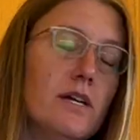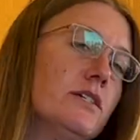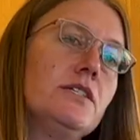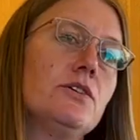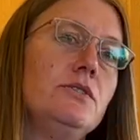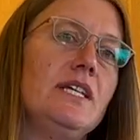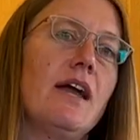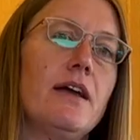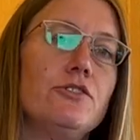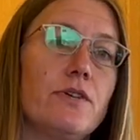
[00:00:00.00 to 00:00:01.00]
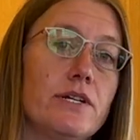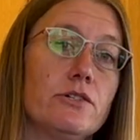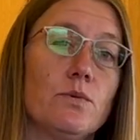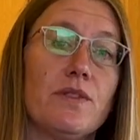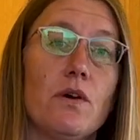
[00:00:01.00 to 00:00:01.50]
So
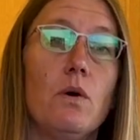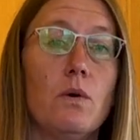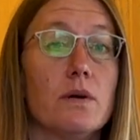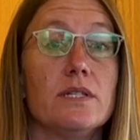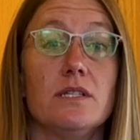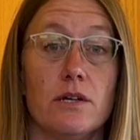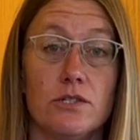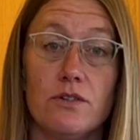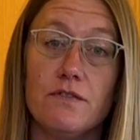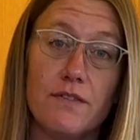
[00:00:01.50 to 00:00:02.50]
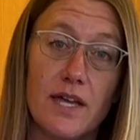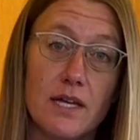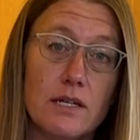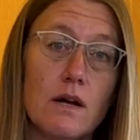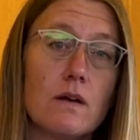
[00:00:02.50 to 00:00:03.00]
dehydrators with a horizontal
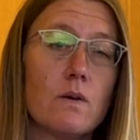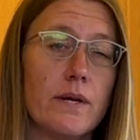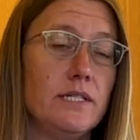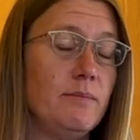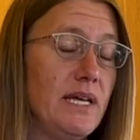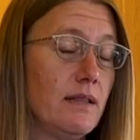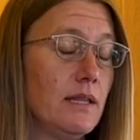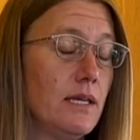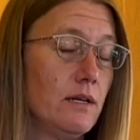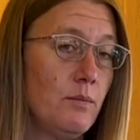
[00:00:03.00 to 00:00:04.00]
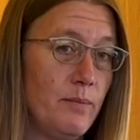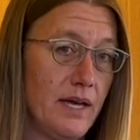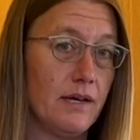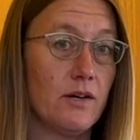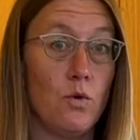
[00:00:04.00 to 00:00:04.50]
fan are going to be a little
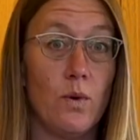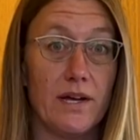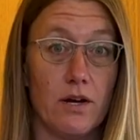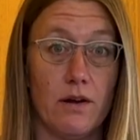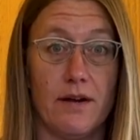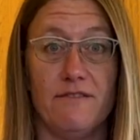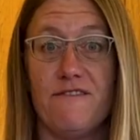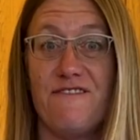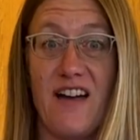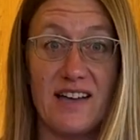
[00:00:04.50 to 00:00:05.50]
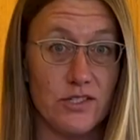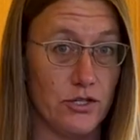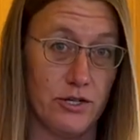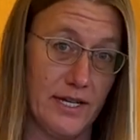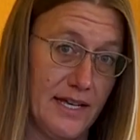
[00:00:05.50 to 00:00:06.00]
bit quicker and
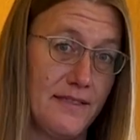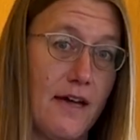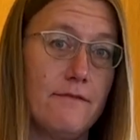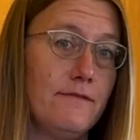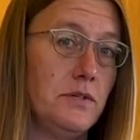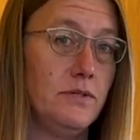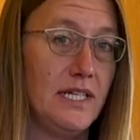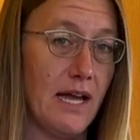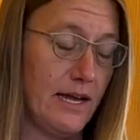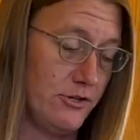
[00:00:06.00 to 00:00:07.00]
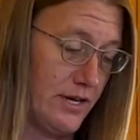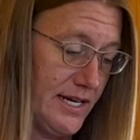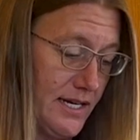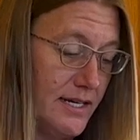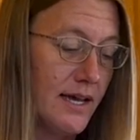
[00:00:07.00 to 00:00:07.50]
faster to get that food
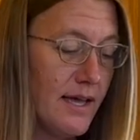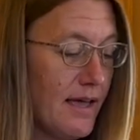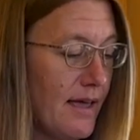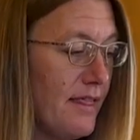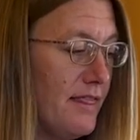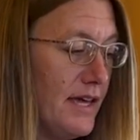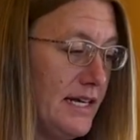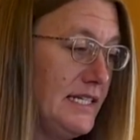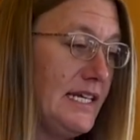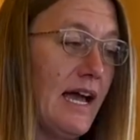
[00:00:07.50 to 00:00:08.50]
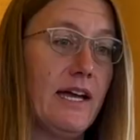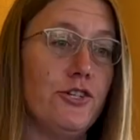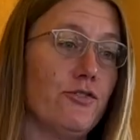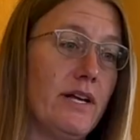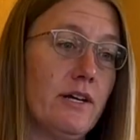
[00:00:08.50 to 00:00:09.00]
dehydrated than a
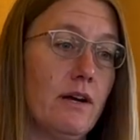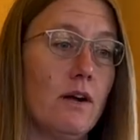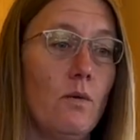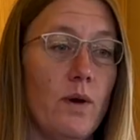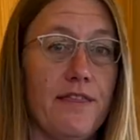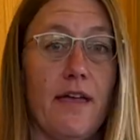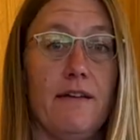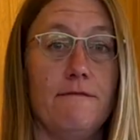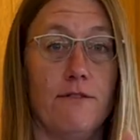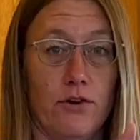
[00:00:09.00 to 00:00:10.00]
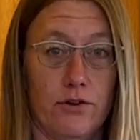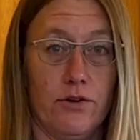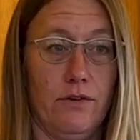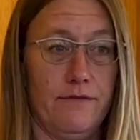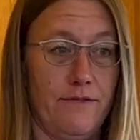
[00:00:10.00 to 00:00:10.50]
dehydrator with a
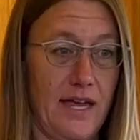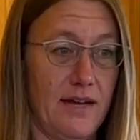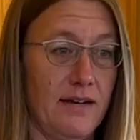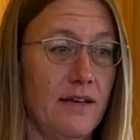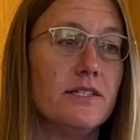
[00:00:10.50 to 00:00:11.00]
vertical fan.